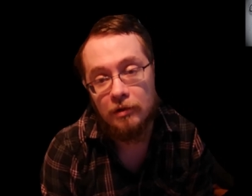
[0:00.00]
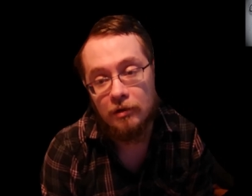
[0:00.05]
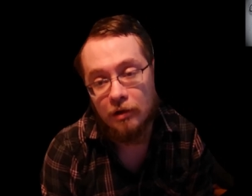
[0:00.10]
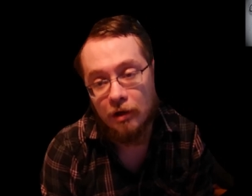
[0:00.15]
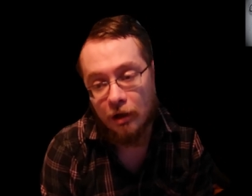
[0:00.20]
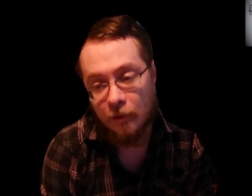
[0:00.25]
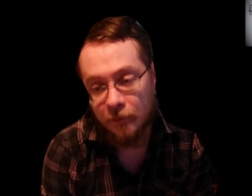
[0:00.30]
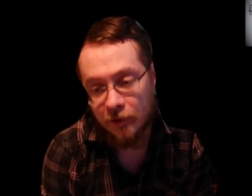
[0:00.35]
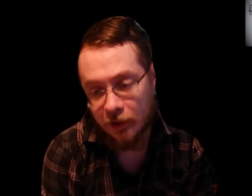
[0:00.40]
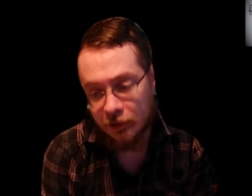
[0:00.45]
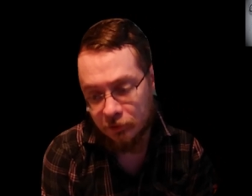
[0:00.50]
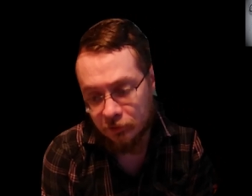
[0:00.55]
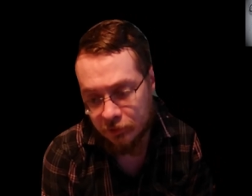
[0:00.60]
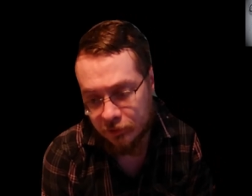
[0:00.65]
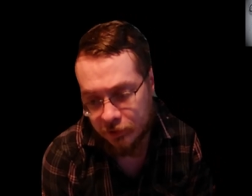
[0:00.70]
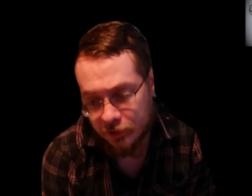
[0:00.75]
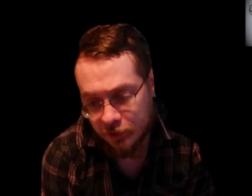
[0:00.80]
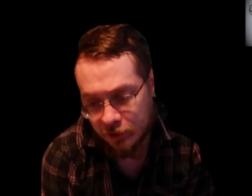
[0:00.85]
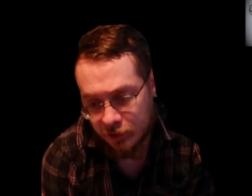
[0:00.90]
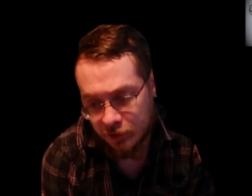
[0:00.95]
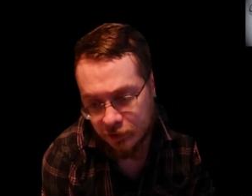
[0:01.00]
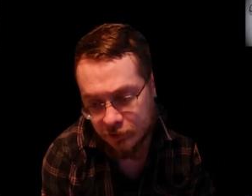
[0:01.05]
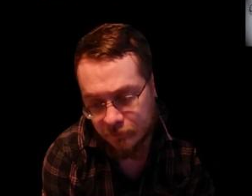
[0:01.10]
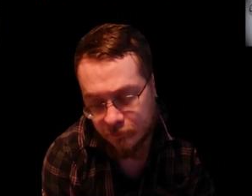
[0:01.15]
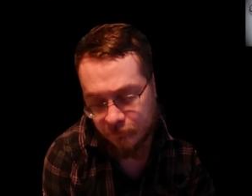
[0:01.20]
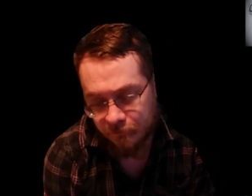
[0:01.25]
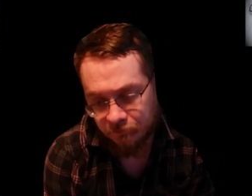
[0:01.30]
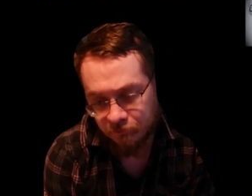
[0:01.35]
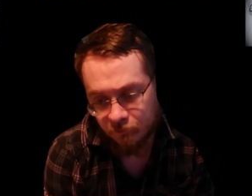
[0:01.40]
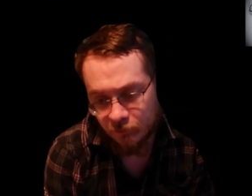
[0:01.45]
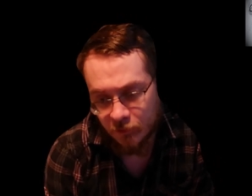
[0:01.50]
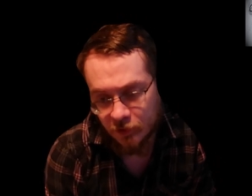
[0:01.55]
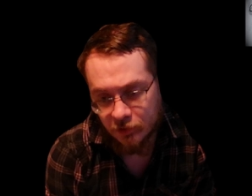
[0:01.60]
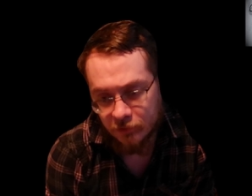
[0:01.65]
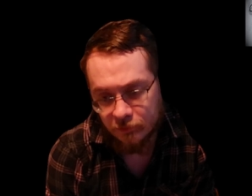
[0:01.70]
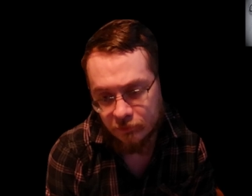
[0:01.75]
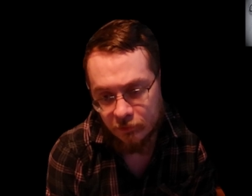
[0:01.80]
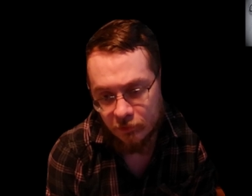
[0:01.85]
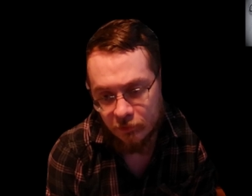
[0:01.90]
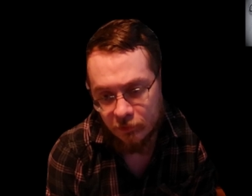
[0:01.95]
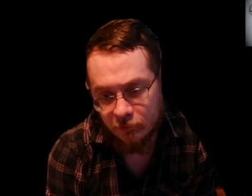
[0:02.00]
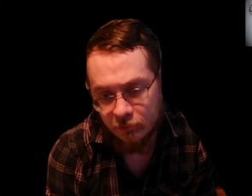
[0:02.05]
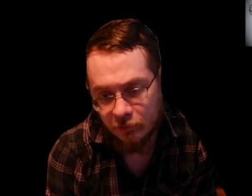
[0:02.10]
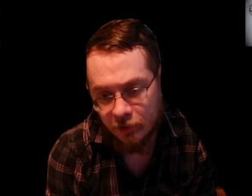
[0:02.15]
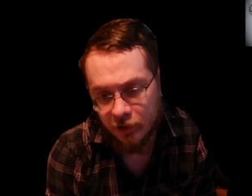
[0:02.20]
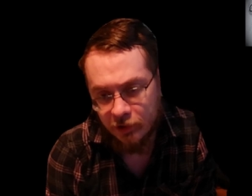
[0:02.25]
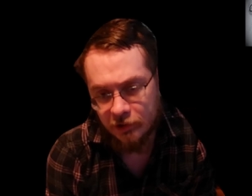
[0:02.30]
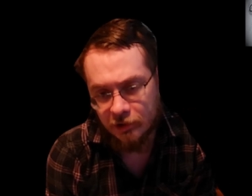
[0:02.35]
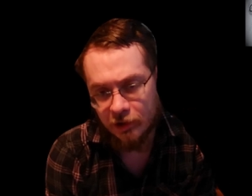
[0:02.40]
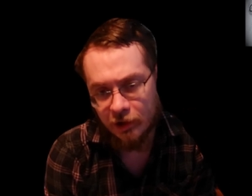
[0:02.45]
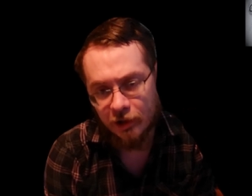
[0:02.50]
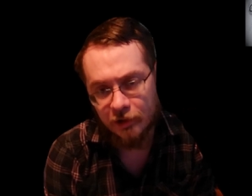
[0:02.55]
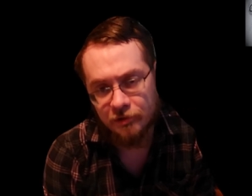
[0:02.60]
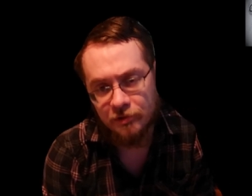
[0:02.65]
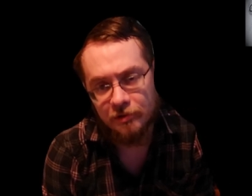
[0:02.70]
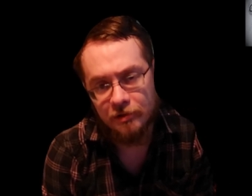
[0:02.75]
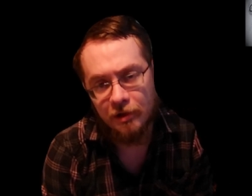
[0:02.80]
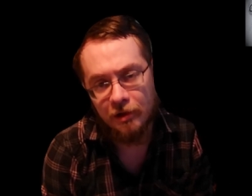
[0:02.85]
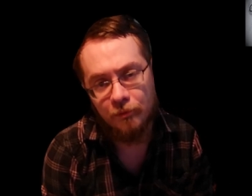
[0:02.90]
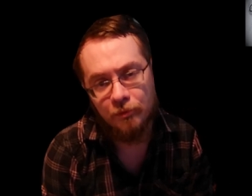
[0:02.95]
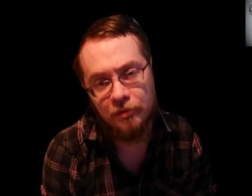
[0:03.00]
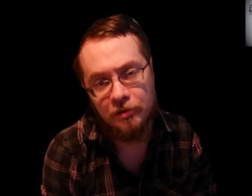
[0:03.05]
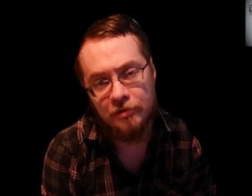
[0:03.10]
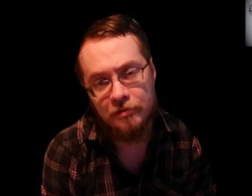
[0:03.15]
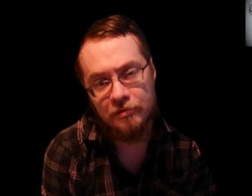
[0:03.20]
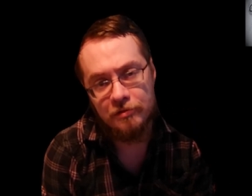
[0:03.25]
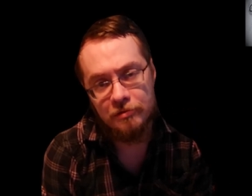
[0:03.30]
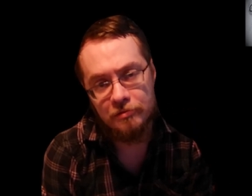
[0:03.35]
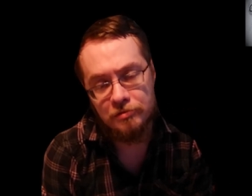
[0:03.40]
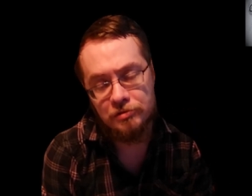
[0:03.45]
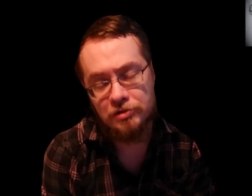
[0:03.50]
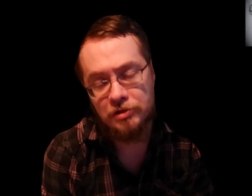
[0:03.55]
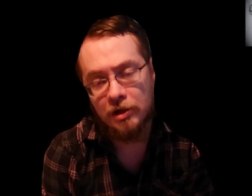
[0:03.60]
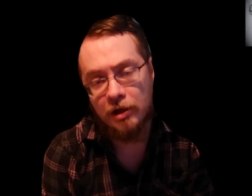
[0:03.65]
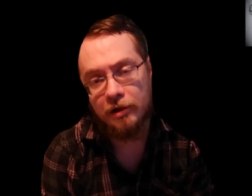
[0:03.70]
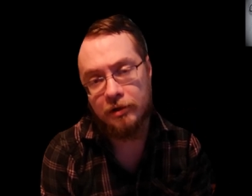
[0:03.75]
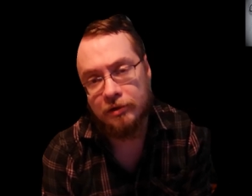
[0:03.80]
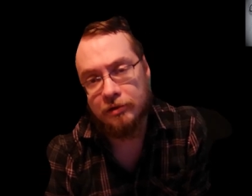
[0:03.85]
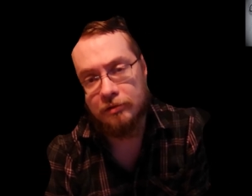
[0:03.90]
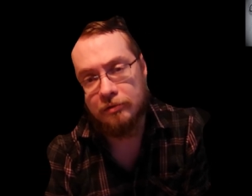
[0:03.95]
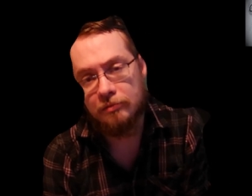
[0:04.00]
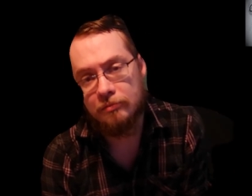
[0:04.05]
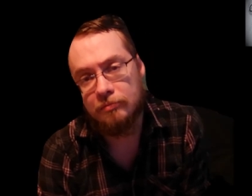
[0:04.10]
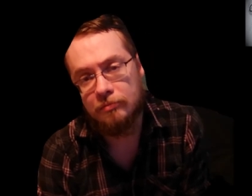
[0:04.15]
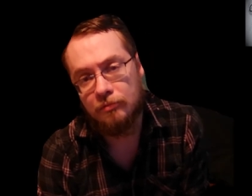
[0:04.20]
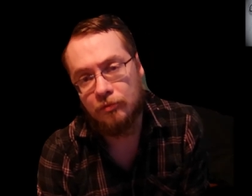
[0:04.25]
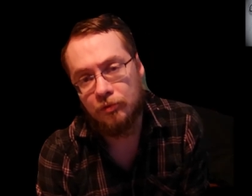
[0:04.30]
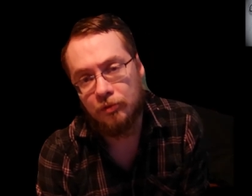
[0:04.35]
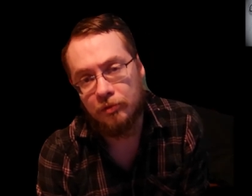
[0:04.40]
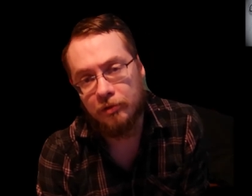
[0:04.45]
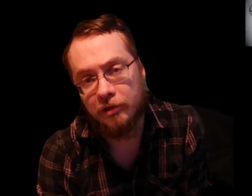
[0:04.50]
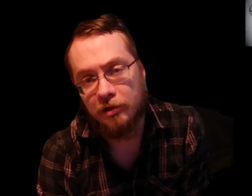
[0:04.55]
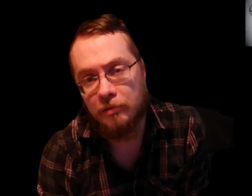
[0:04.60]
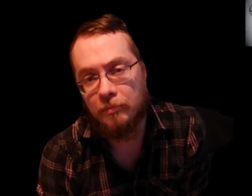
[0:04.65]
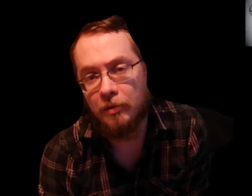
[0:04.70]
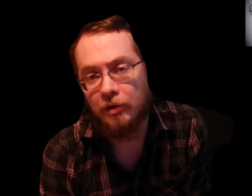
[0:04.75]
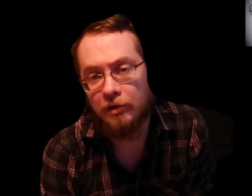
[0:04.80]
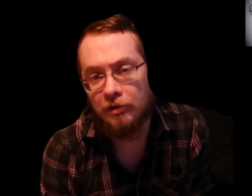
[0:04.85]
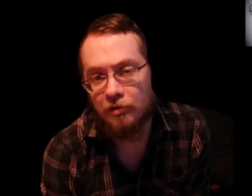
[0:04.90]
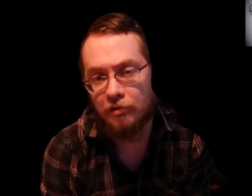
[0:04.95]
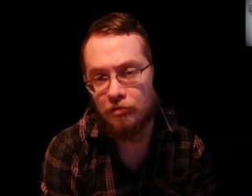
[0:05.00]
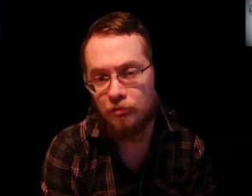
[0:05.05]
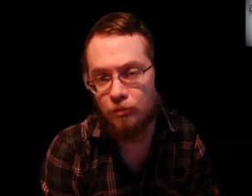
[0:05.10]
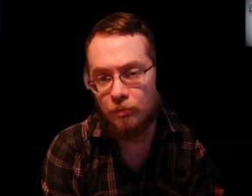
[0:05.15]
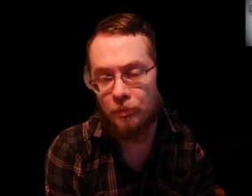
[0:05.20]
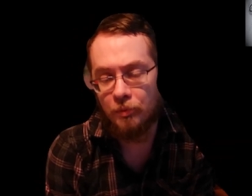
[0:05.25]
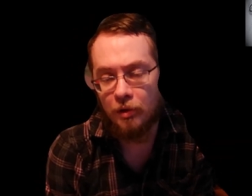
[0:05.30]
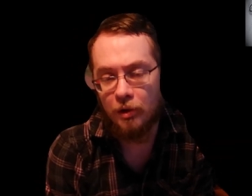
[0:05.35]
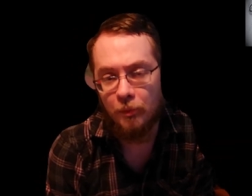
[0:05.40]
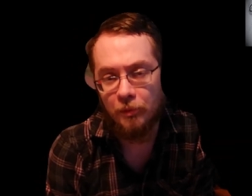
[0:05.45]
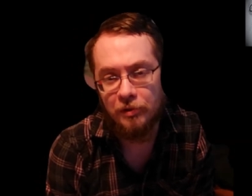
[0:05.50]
I'm not looking at any content that I would consider shocking, or anybody else would probably